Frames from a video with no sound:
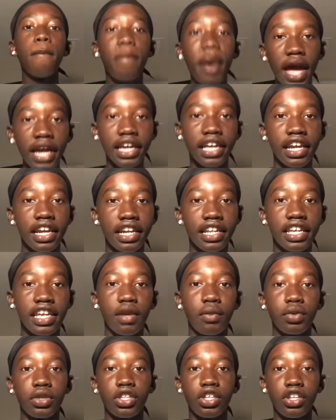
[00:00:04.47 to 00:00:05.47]
Back at it
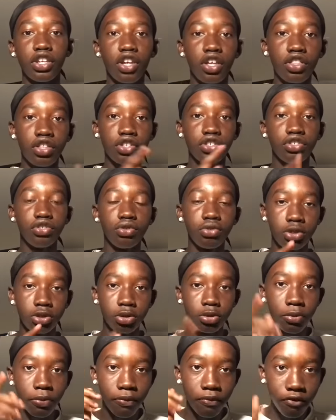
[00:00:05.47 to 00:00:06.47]
again with another
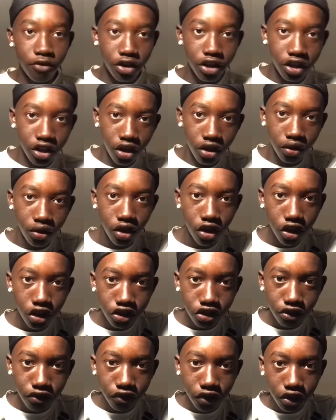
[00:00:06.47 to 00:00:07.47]
YouTube video.
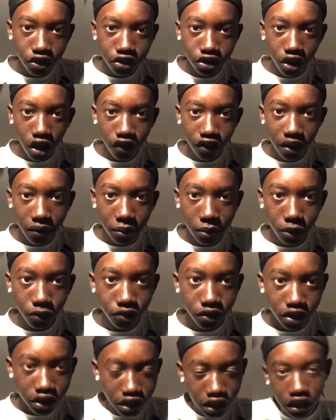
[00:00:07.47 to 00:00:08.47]
So first off, let me
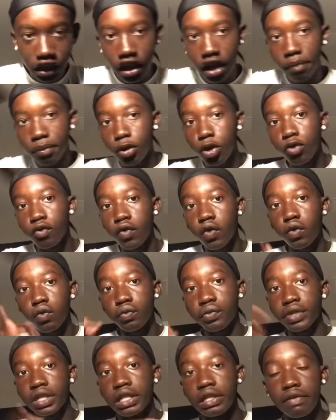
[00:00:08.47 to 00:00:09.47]
move this lamp over
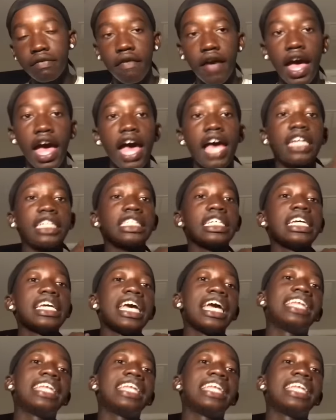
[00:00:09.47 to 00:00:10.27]
really fast.